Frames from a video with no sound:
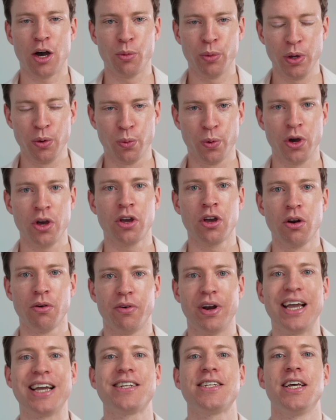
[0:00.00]
we were
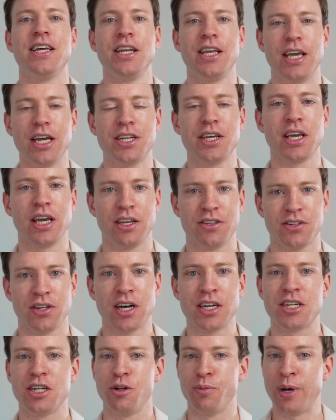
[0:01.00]
correct in getting
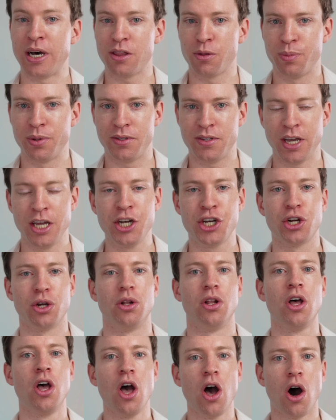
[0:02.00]
excited about the
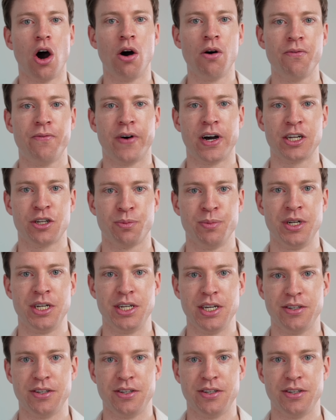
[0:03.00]
potential of vitamin D